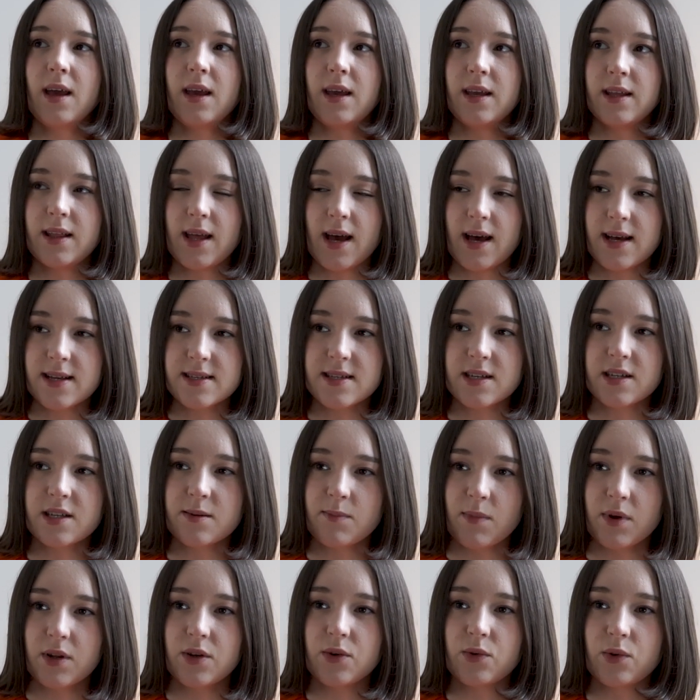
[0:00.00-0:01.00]
It has a
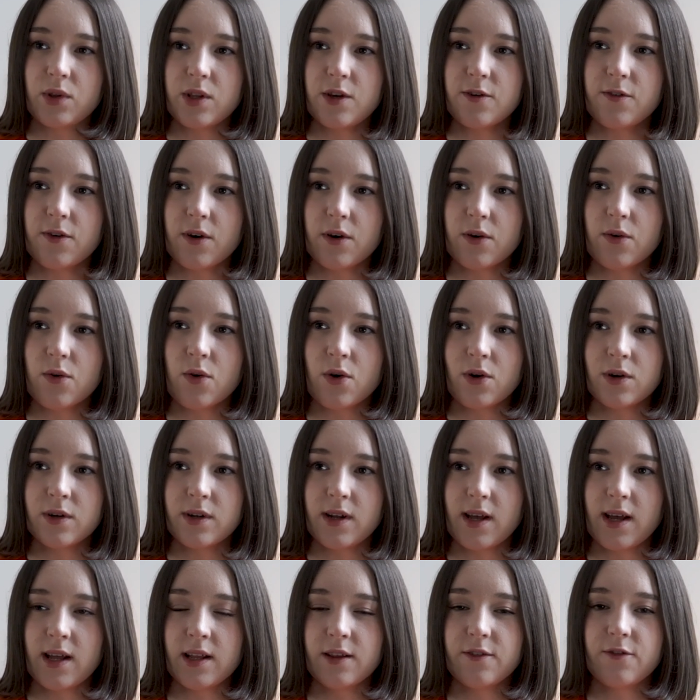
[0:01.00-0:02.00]
tomato leaf accord
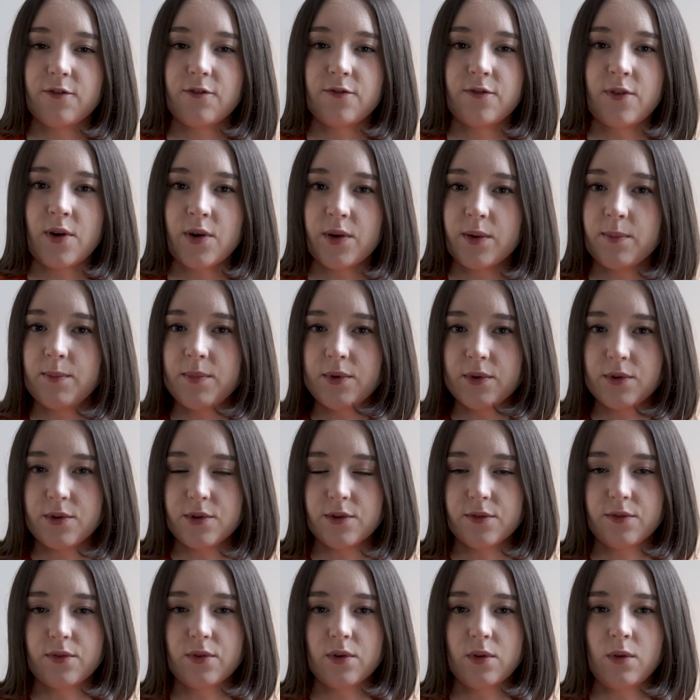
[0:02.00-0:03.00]
and very
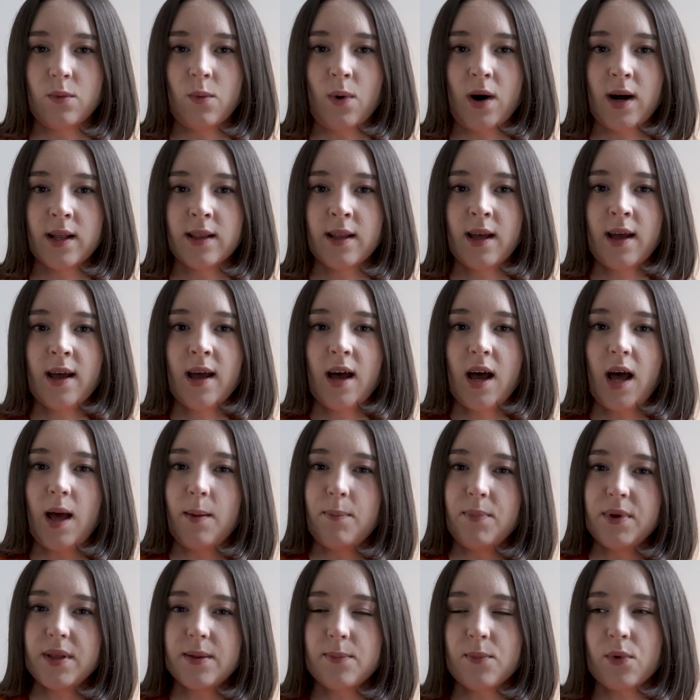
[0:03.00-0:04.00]
beautiful one, a
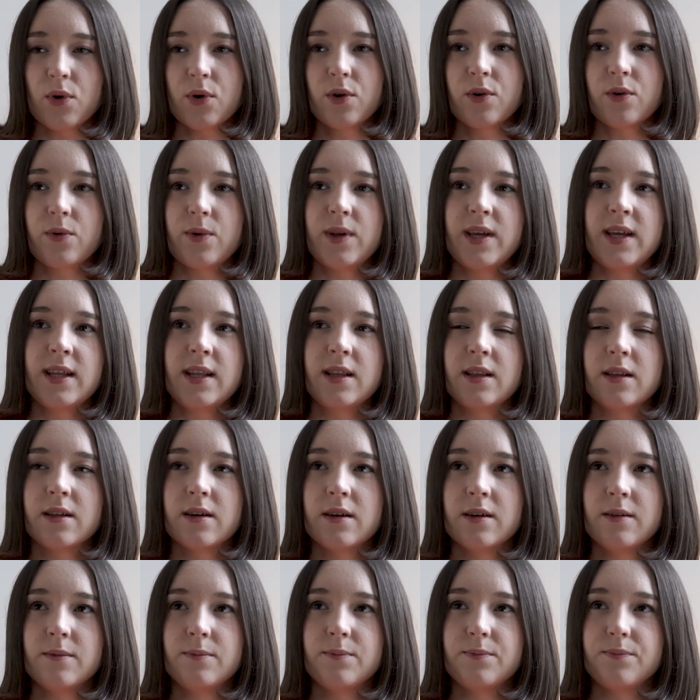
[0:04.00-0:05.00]
bit more
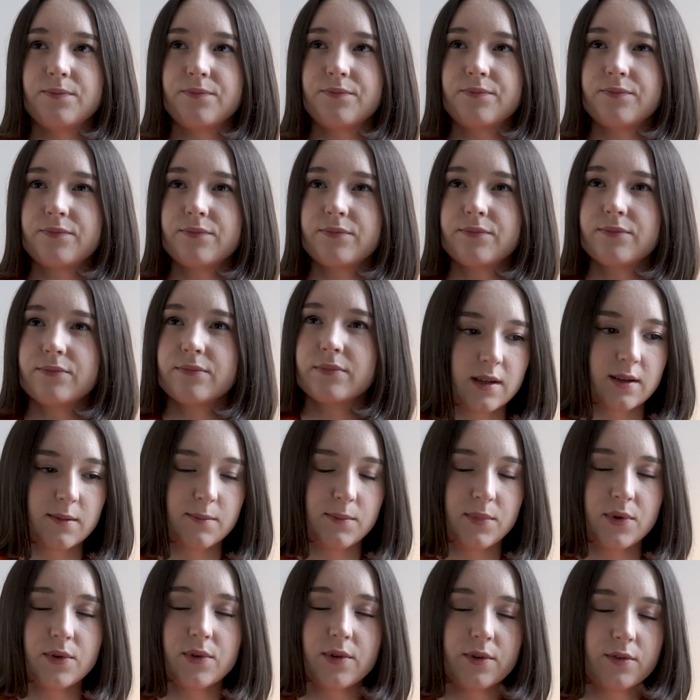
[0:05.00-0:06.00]
green,
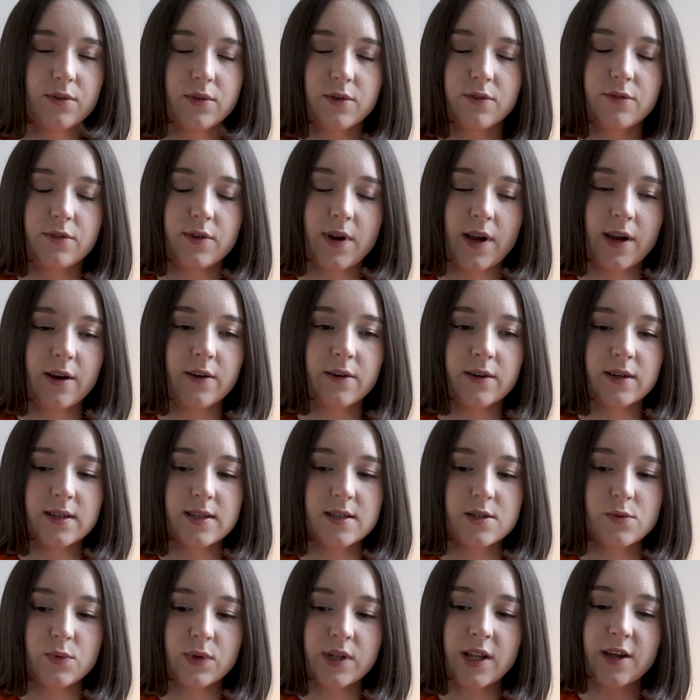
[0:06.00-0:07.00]
beautiful
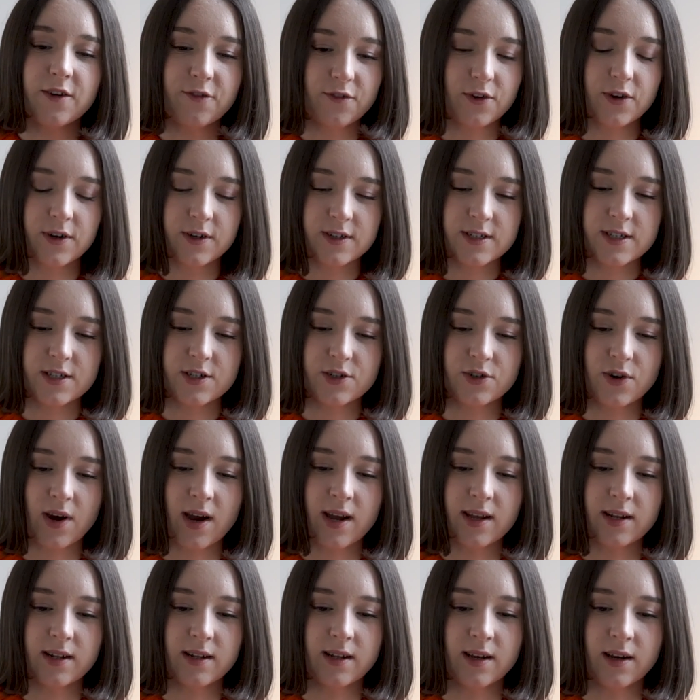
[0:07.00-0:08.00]
fragrance. When I first
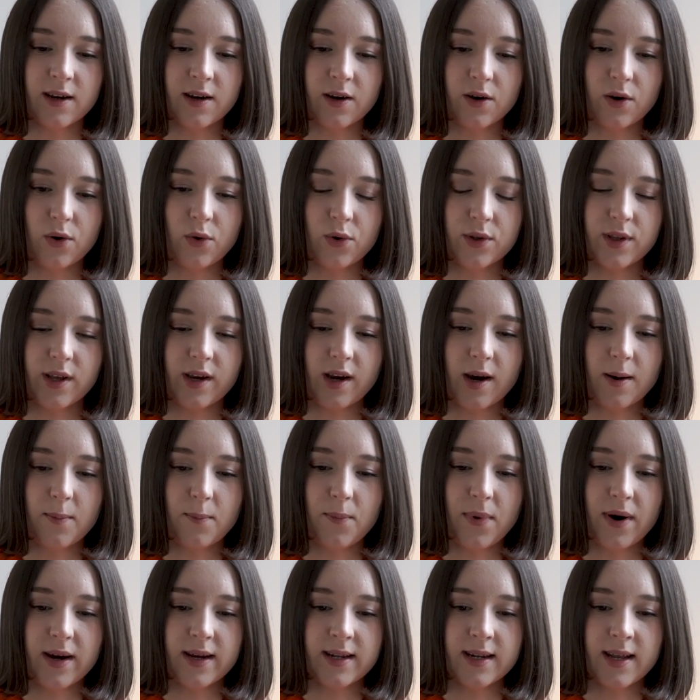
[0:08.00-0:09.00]
tried Eau de
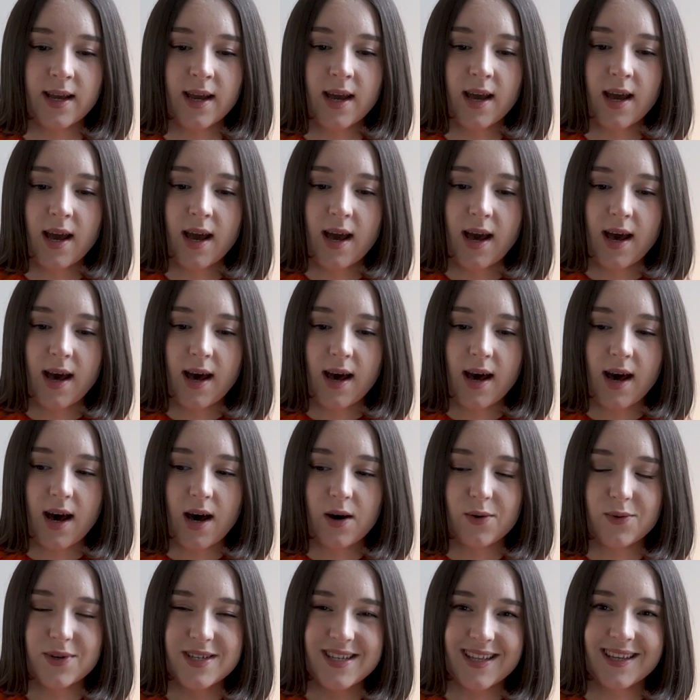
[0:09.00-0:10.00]
Campagne,
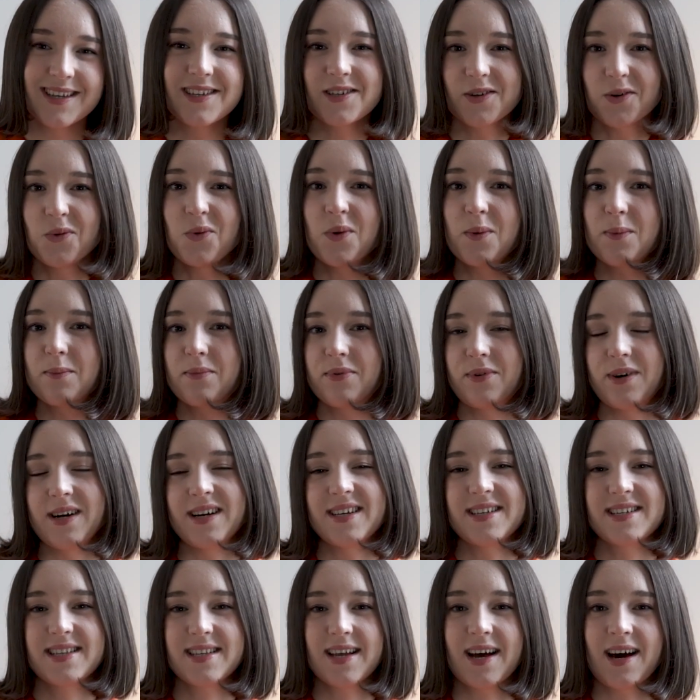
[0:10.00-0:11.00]
I was like so
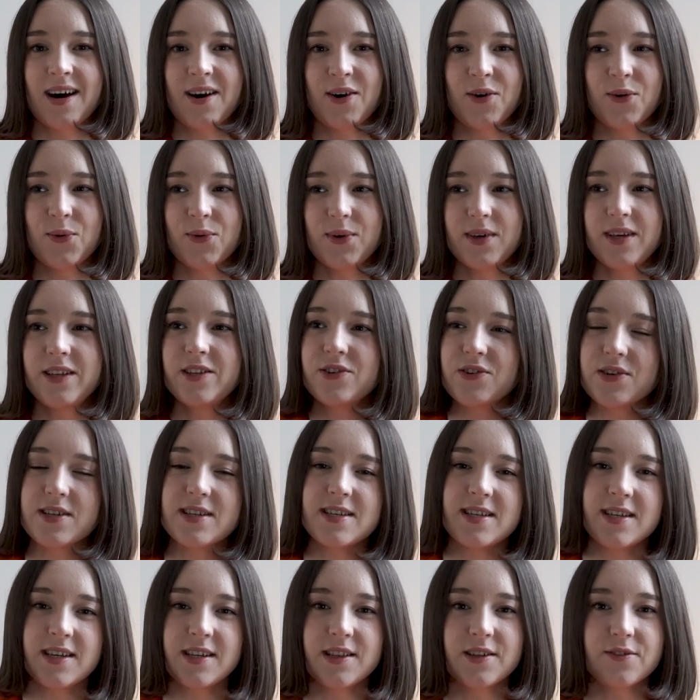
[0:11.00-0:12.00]
impressed how
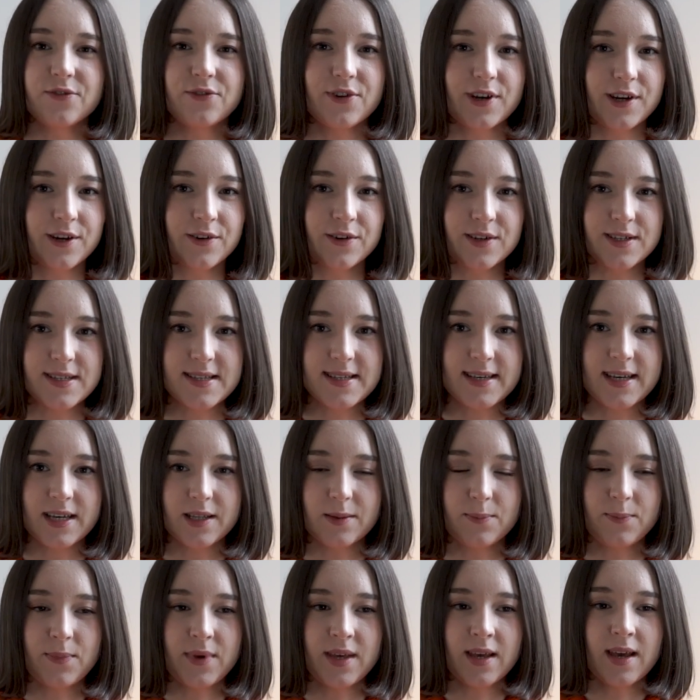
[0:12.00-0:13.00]
interesting the fragrance
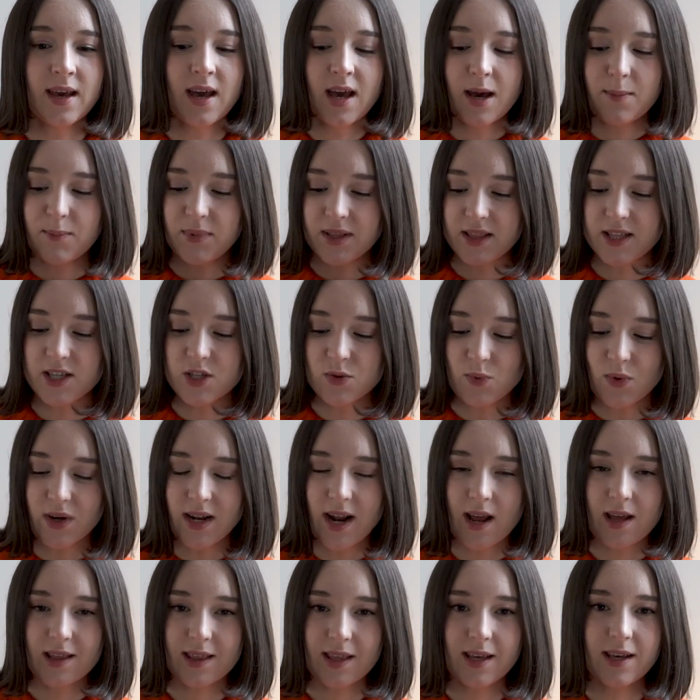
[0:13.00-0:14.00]
can be, but this one
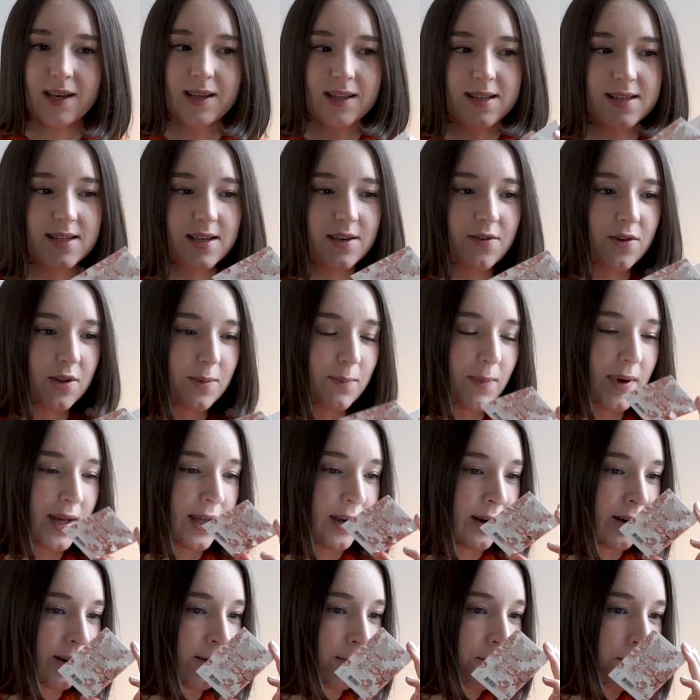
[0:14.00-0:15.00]
I think it's even
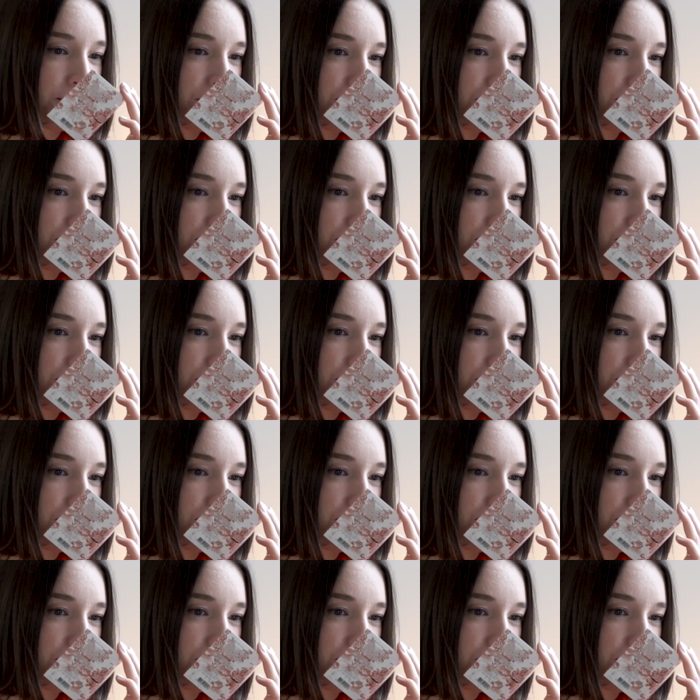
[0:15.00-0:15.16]
better.